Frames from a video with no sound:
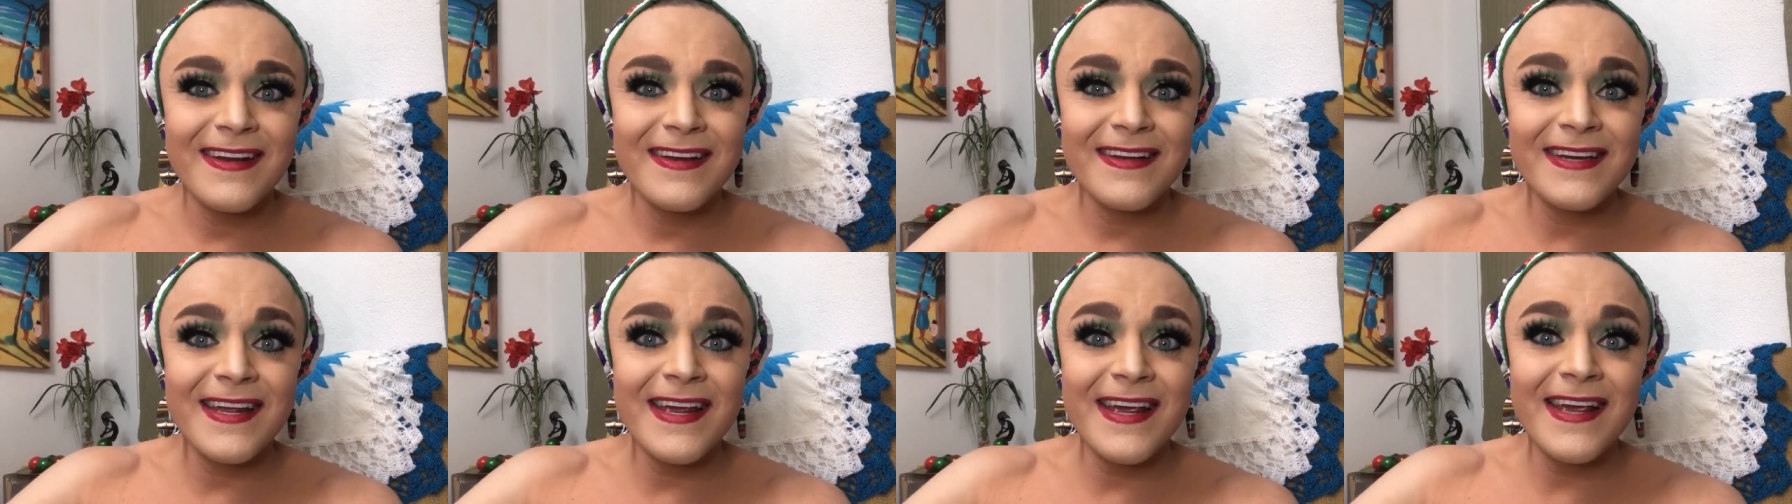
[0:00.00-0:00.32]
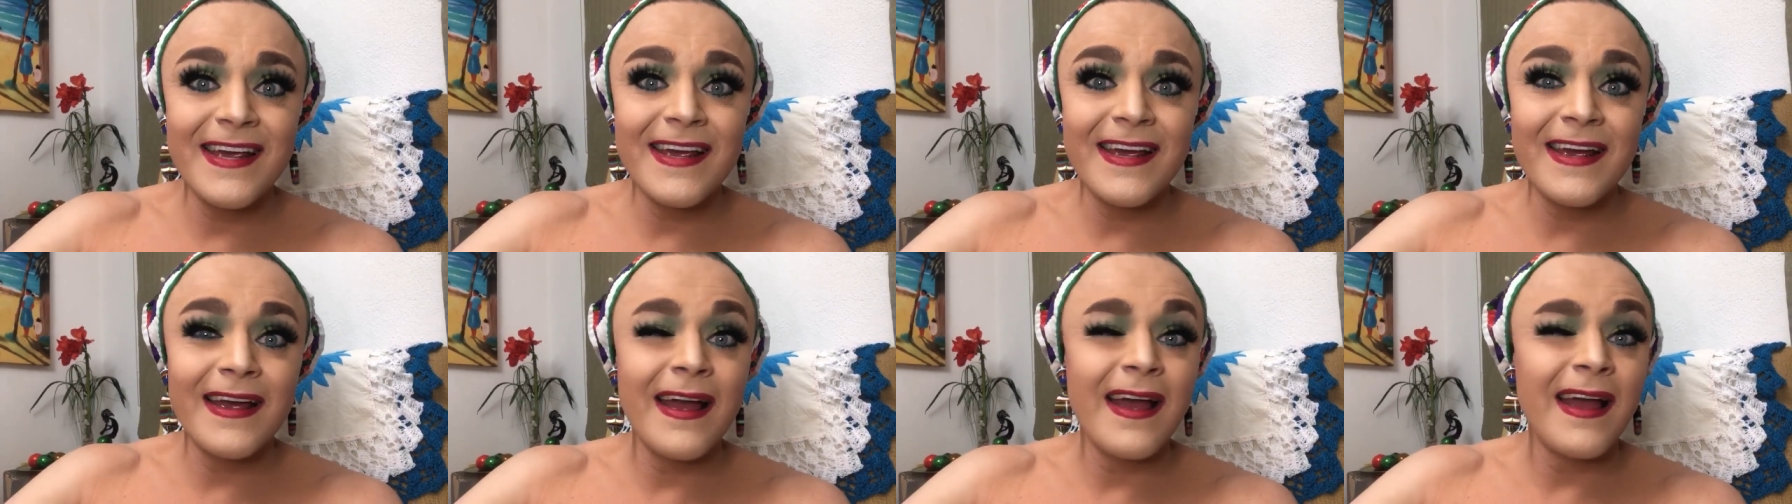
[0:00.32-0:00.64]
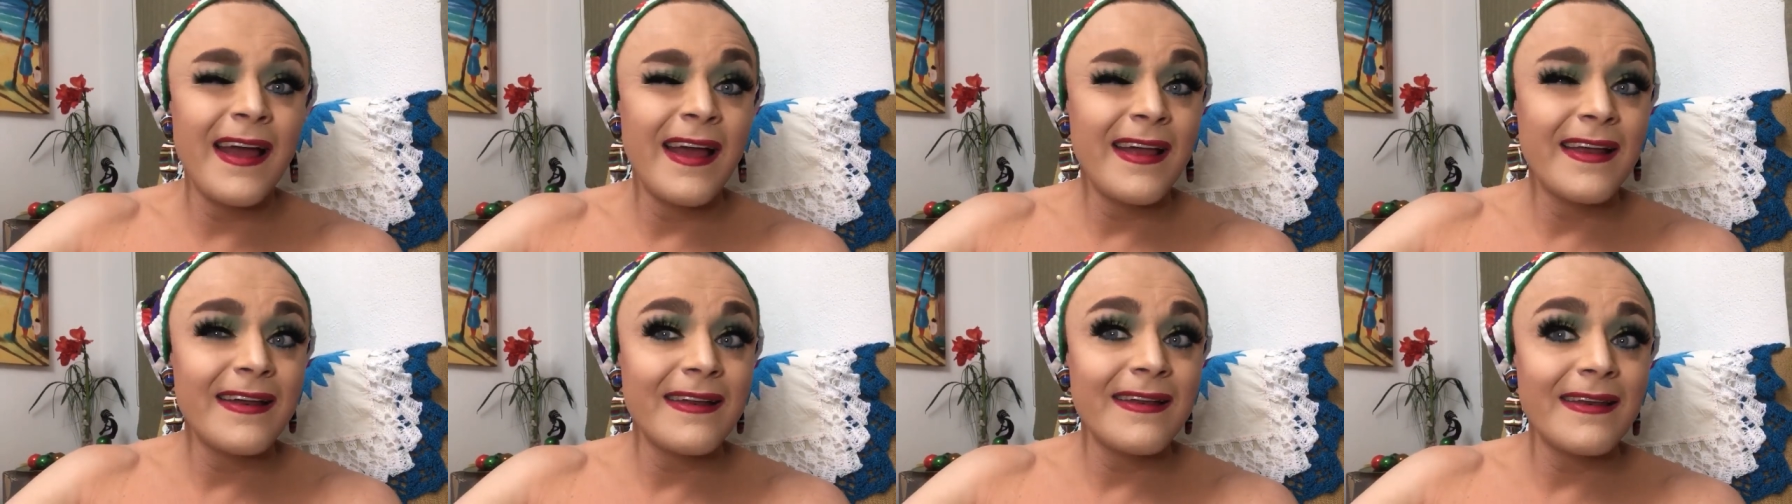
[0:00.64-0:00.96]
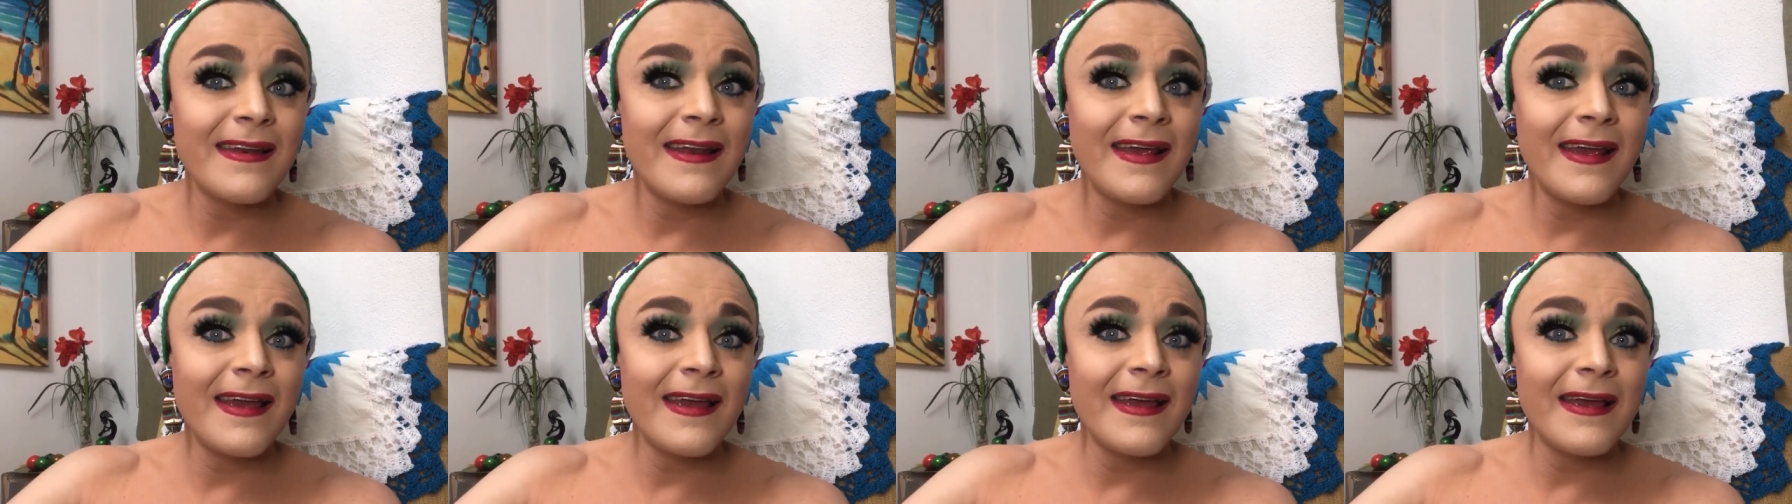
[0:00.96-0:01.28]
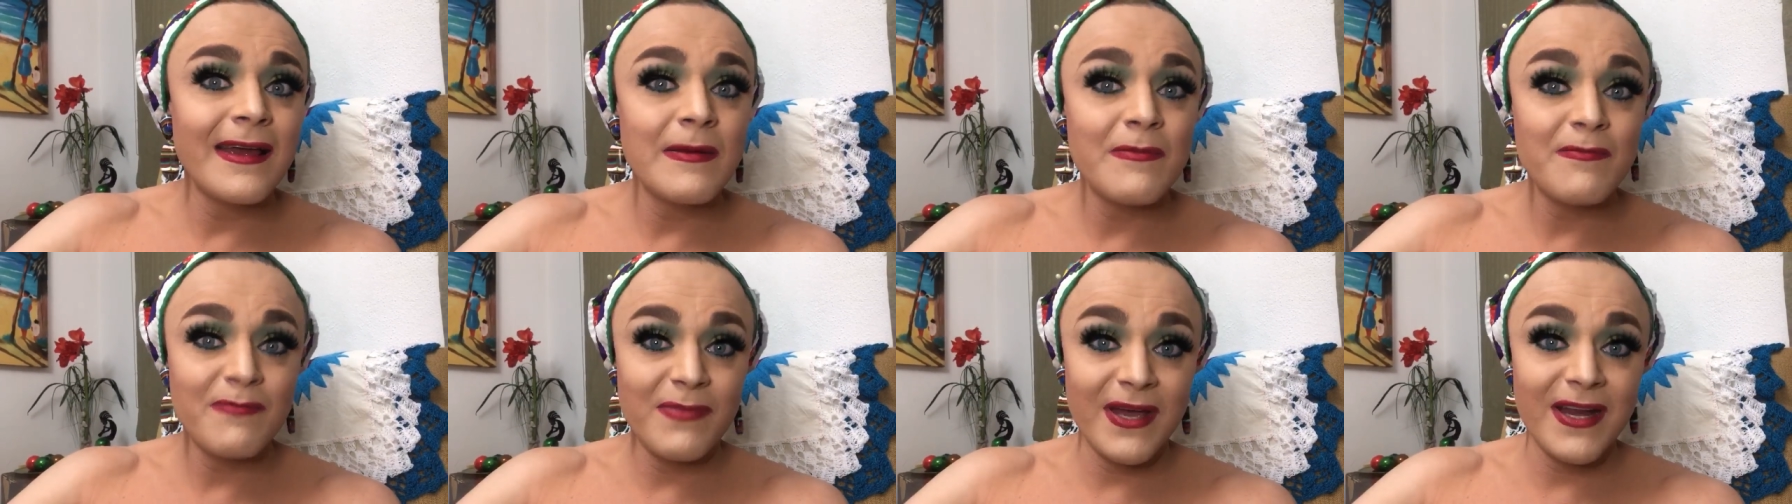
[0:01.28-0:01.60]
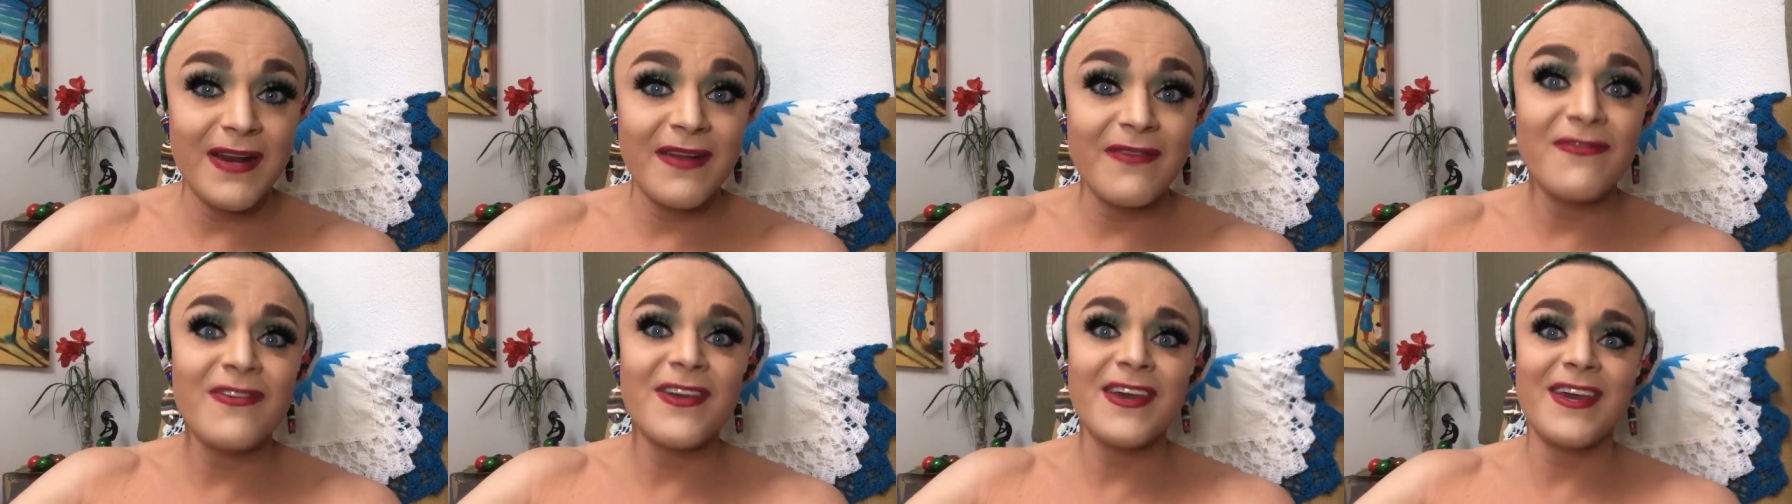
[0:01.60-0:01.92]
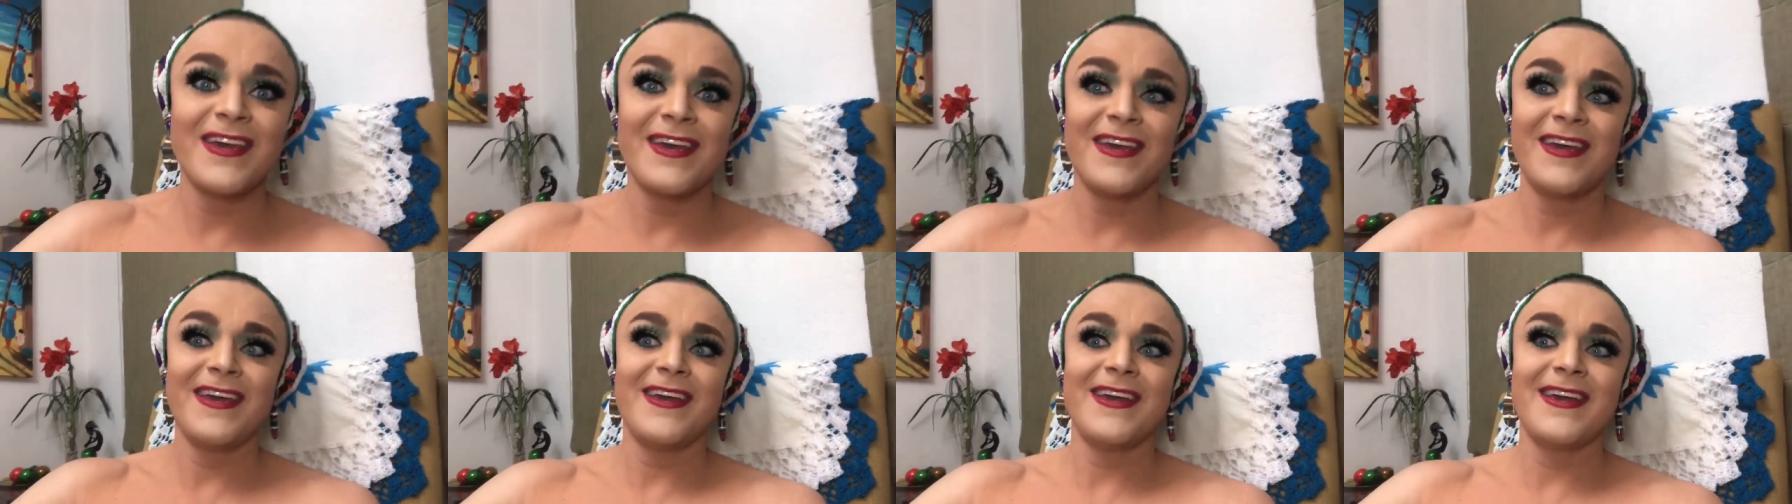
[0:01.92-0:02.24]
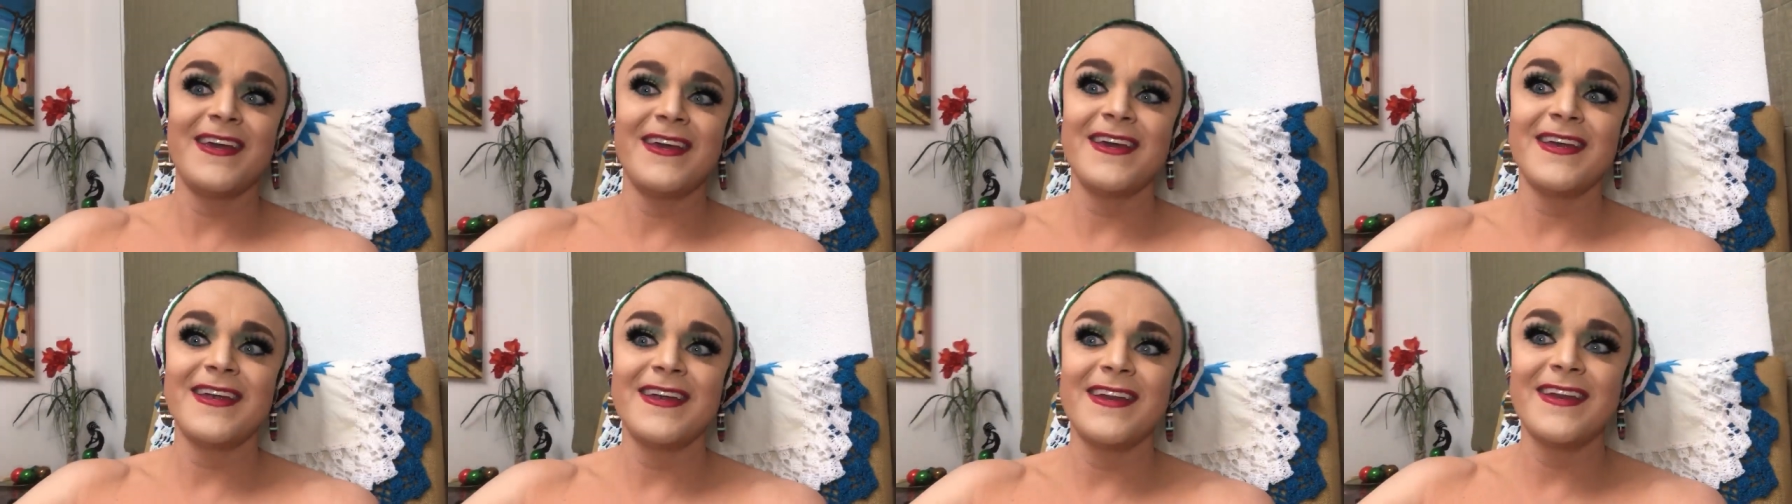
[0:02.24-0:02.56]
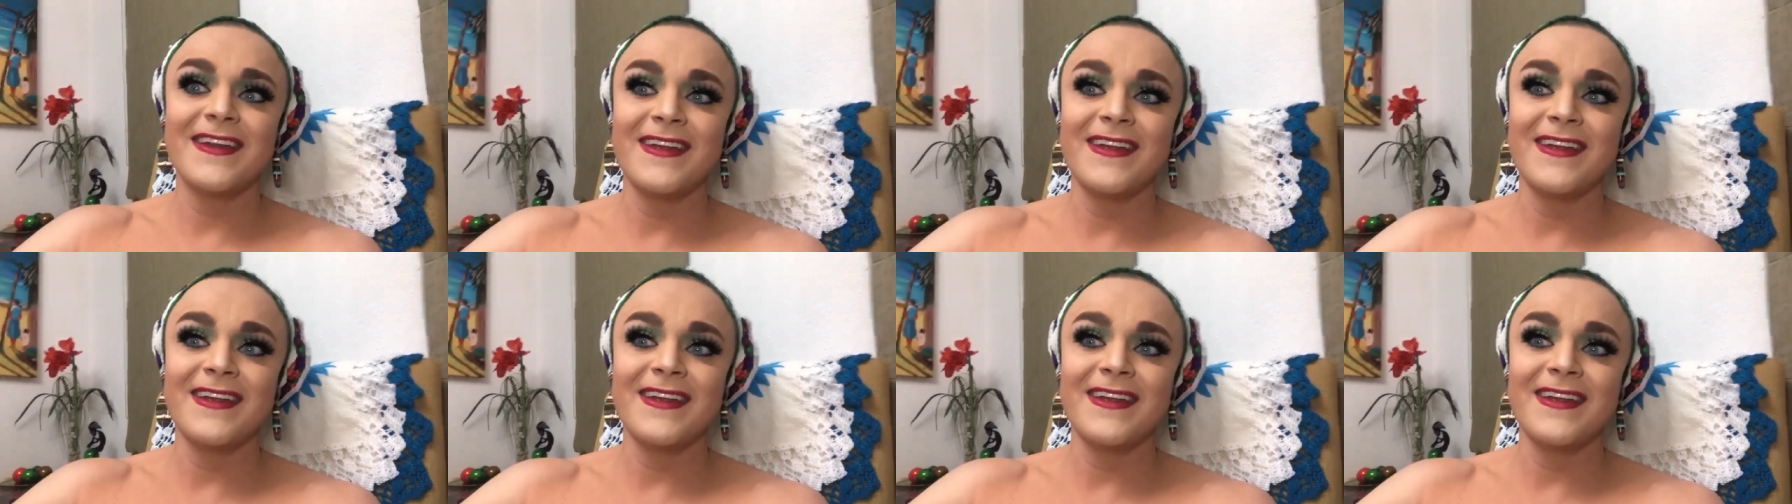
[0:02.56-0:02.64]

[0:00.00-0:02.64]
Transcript: Ding, ding, benefit.